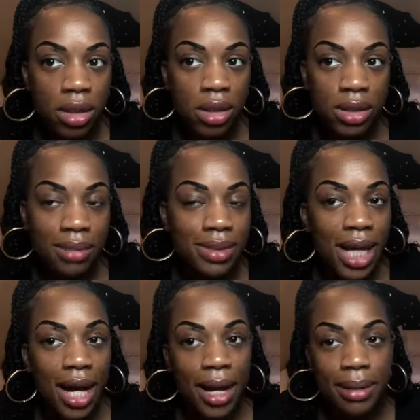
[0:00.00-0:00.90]

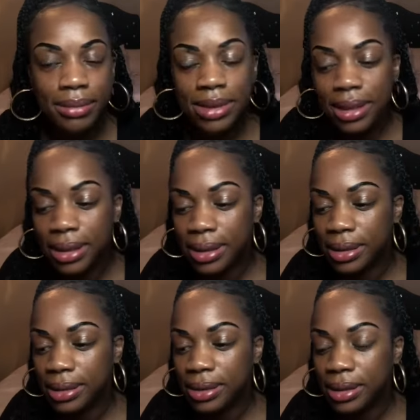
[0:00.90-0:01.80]
Sometimes
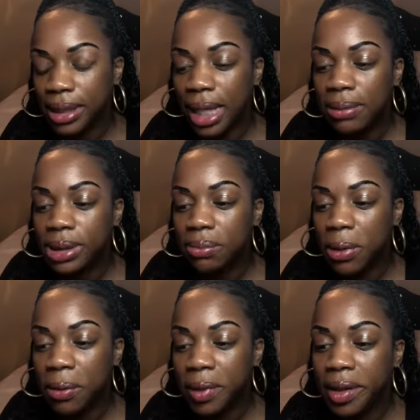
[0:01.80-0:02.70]
there comes a
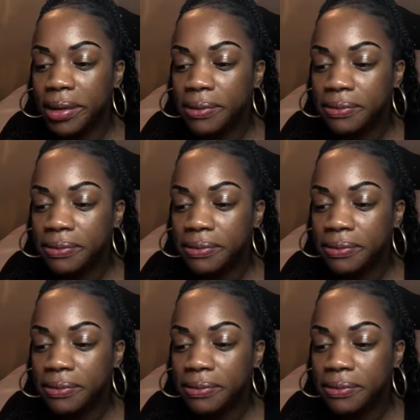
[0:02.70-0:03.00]
moment